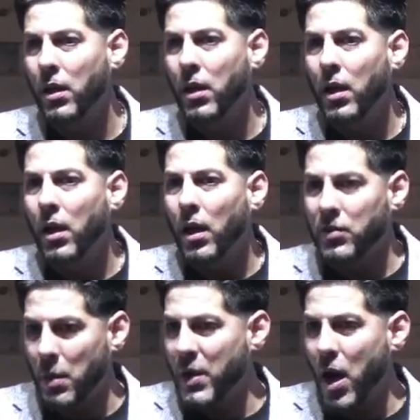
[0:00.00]
Some
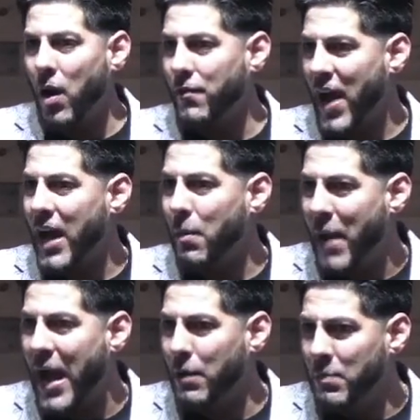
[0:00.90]
of y'all have had a
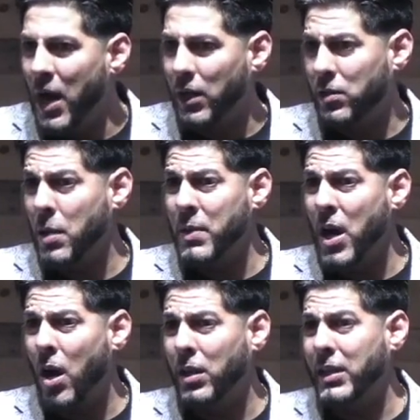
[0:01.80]
bad month. Some of
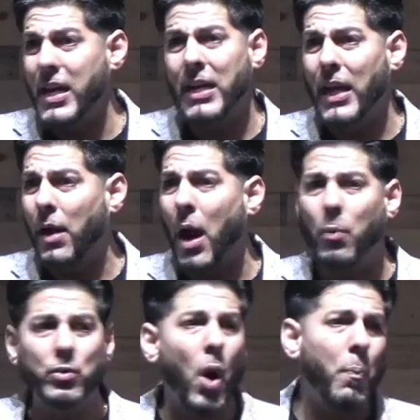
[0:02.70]
y'all are thinking, like, I was
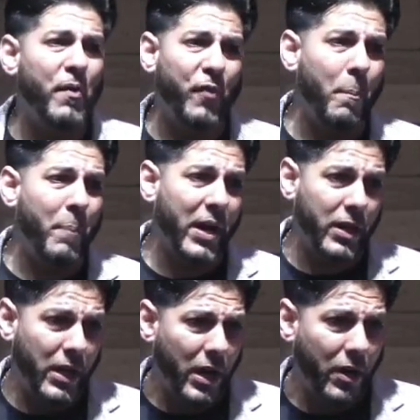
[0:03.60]
hoping for a better
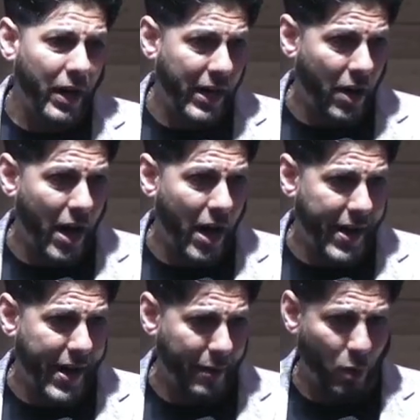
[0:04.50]
year, and here I
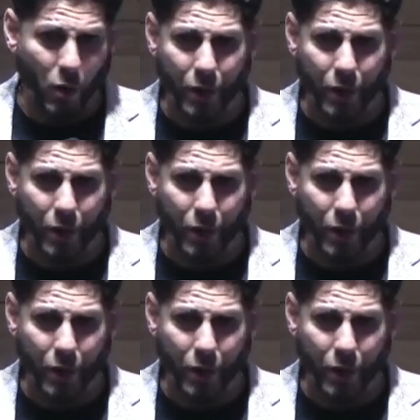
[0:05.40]
am, Lord.